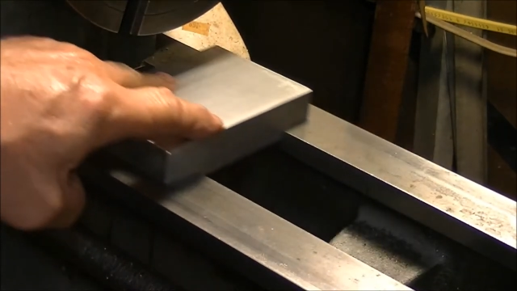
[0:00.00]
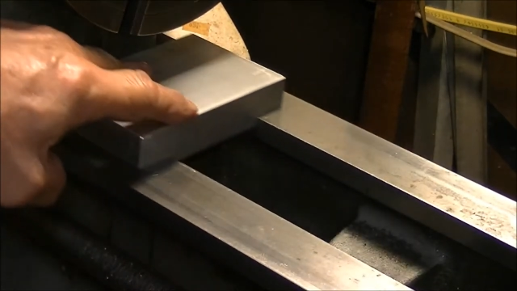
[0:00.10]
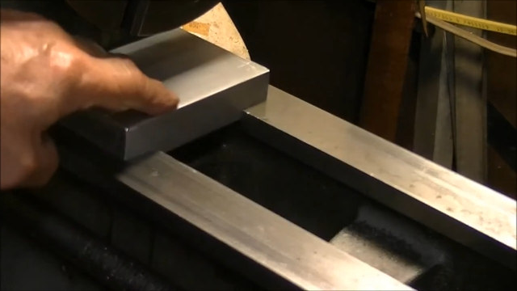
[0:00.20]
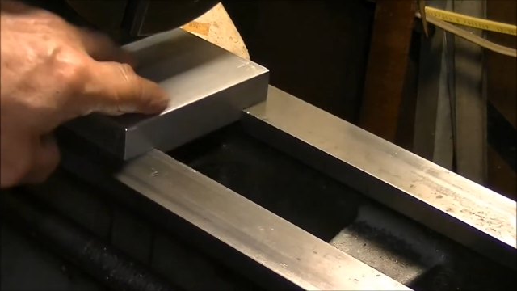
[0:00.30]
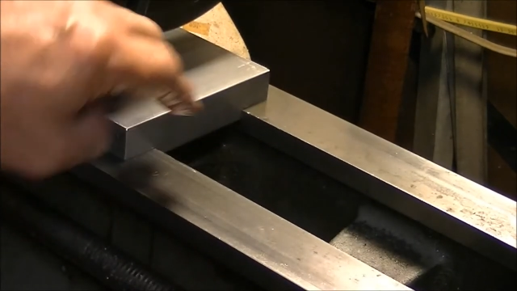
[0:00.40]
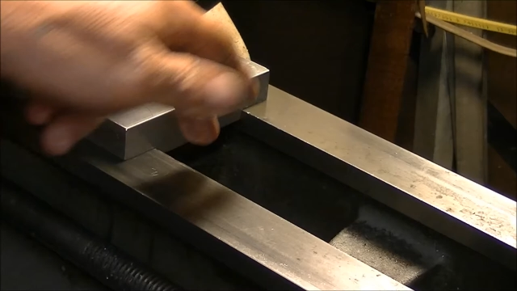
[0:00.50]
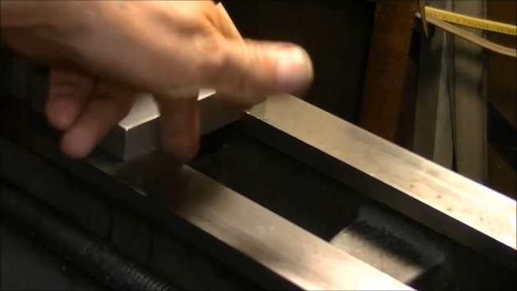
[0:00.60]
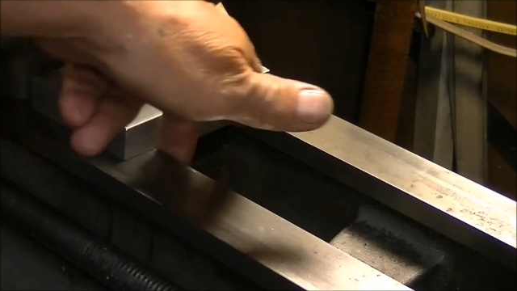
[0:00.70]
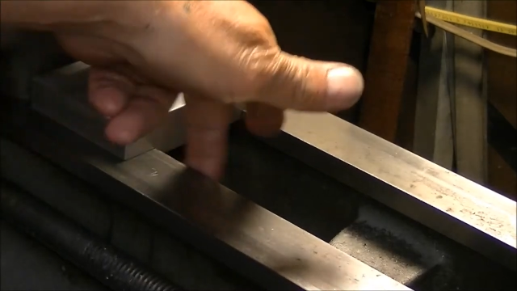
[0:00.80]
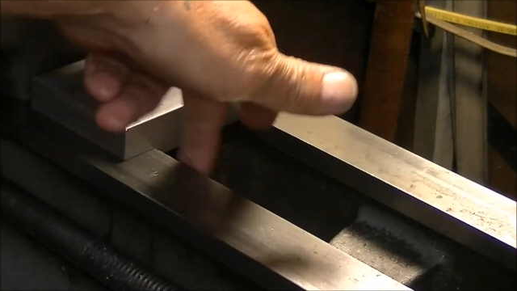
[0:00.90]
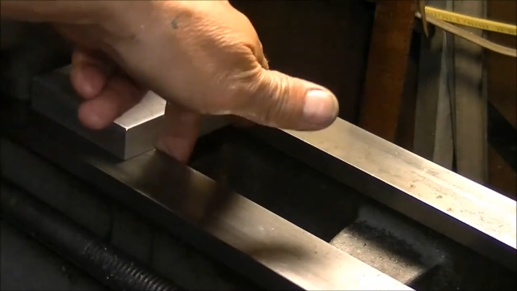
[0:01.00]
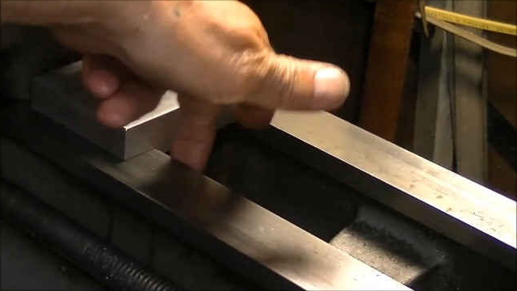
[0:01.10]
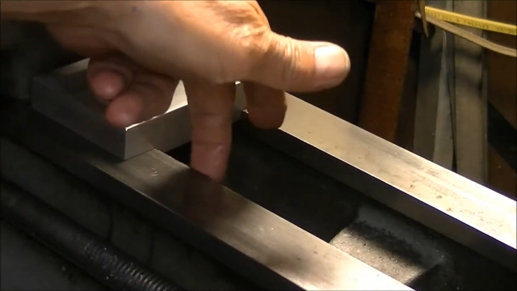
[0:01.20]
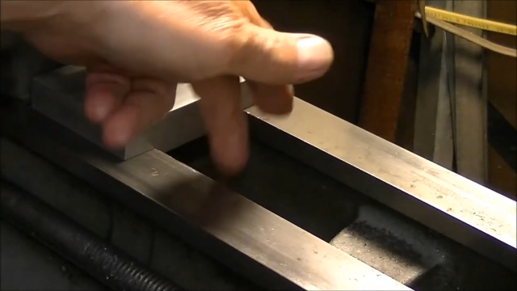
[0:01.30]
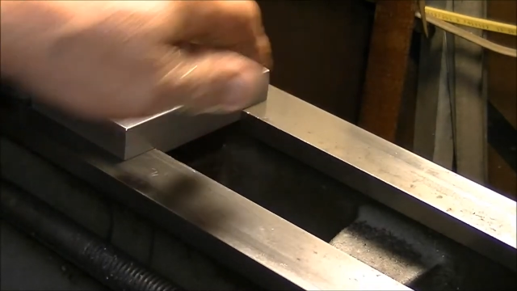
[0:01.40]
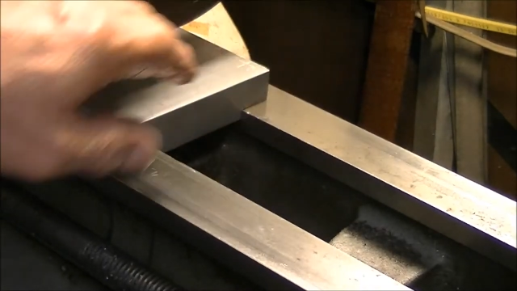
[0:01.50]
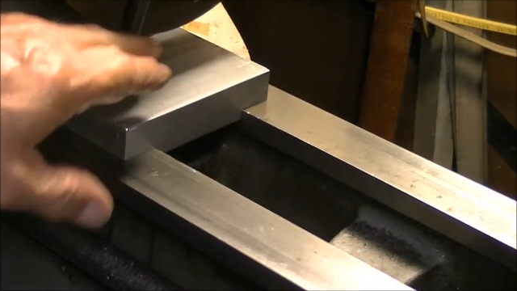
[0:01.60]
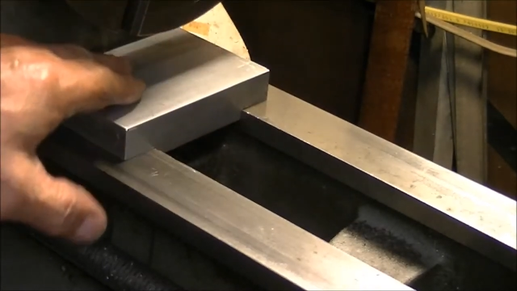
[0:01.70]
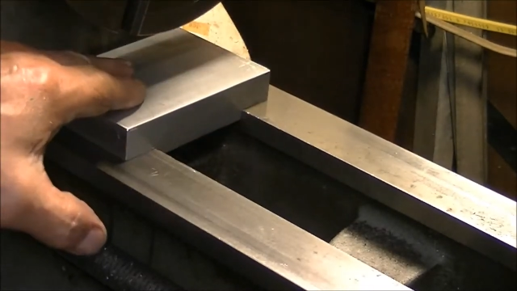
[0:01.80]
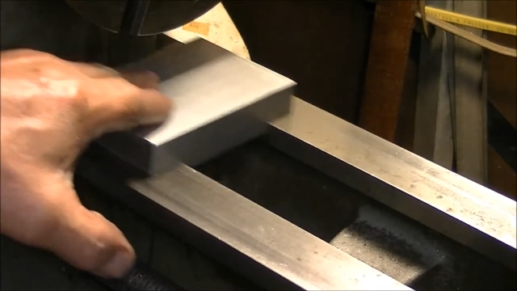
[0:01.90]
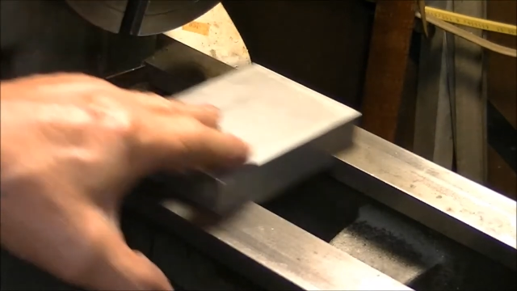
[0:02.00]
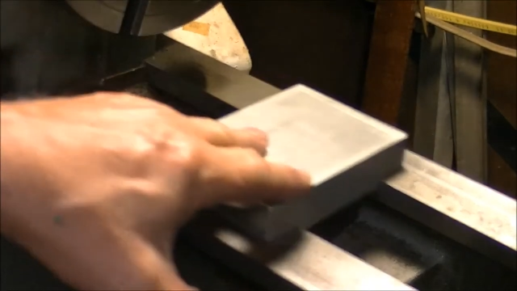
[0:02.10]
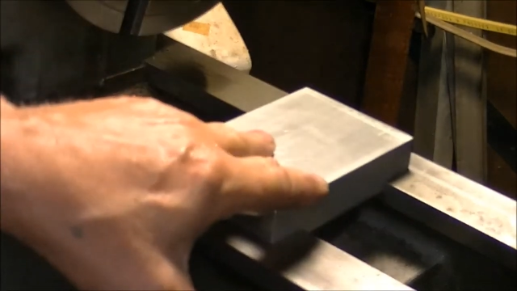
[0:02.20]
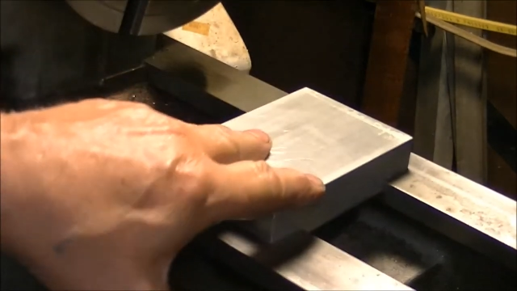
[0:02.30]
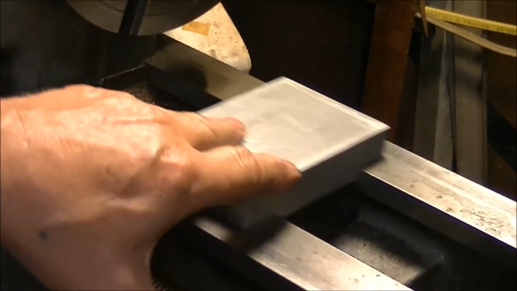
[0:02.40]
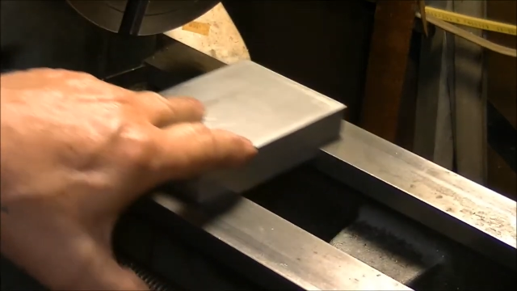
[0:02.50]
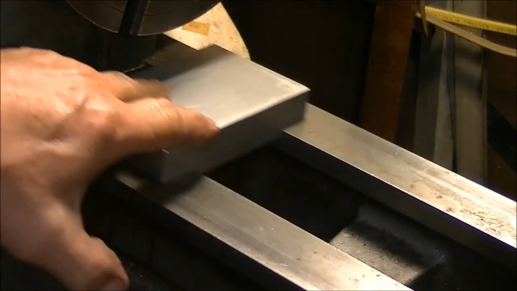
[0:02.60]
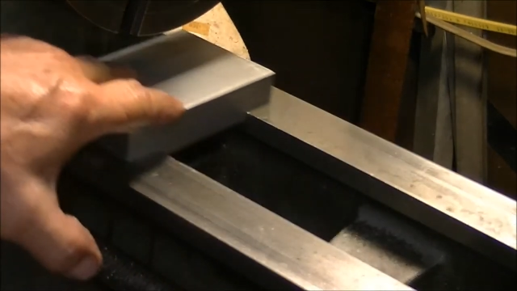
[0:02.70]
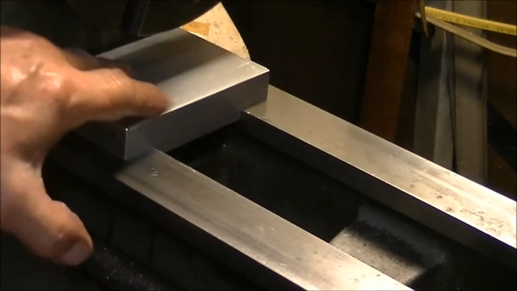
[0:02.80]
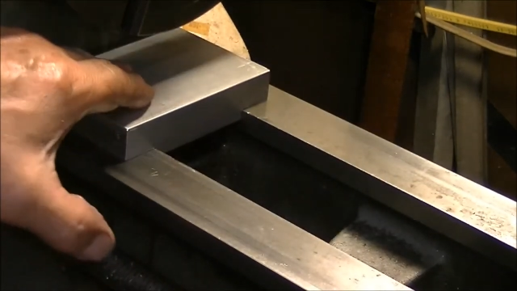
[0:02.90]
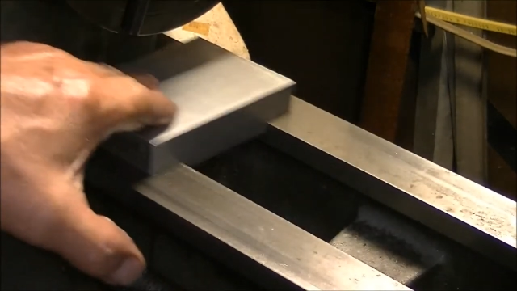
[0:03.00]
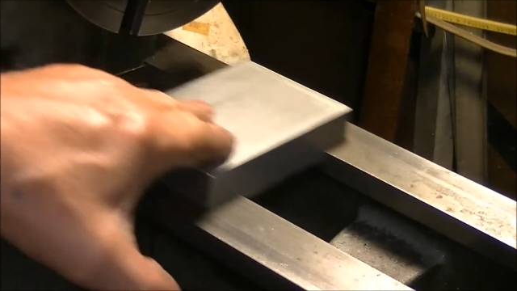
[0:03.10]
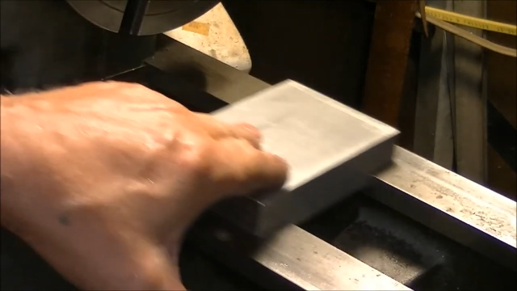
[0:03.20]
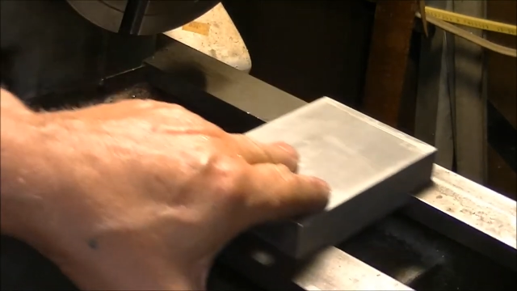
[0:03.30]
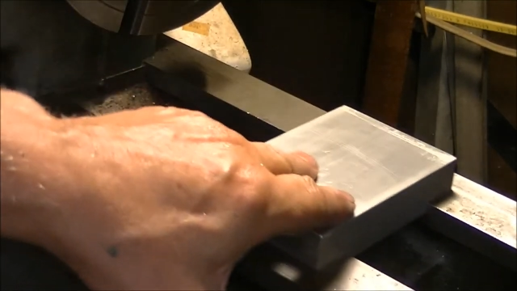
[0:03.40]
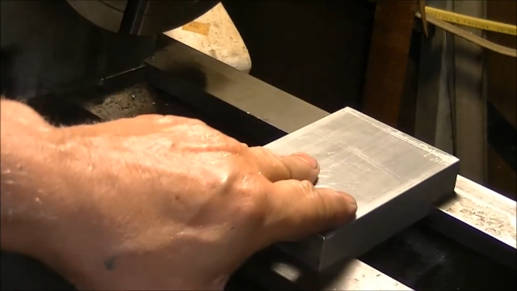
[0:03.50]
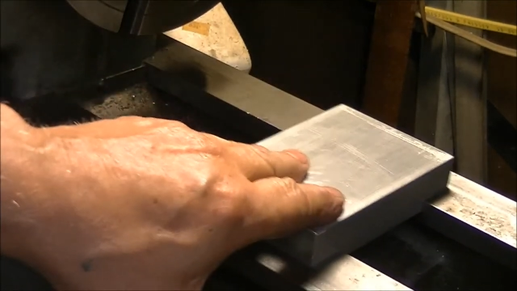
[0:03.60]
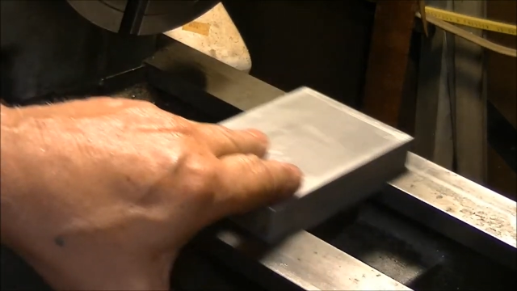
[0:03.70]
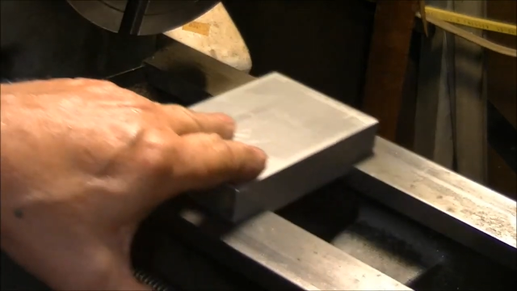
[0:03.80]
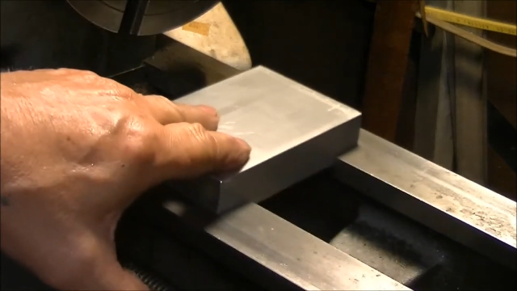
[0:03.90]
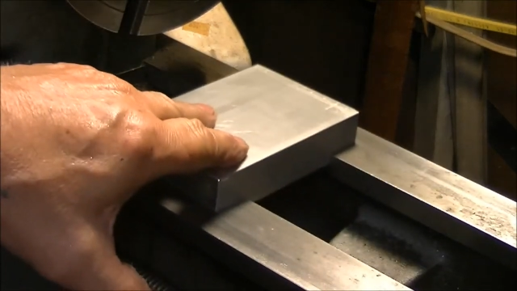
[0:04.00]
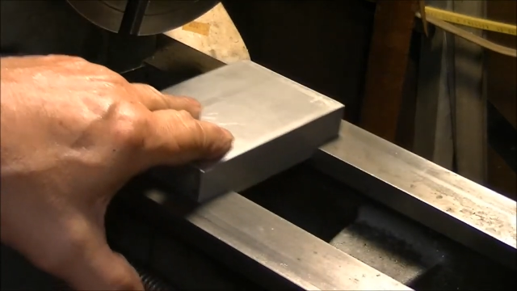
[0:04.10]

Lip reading: Nobody's mouth can be seen.